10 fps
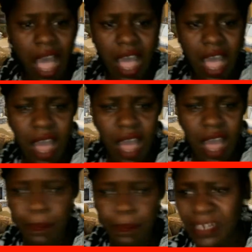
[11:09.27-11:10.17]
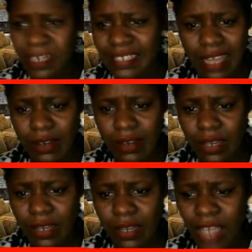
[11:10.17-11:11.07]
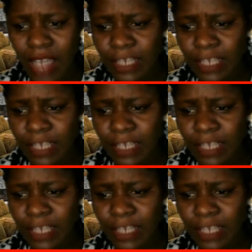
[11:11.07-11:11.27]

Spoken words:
Please, while this program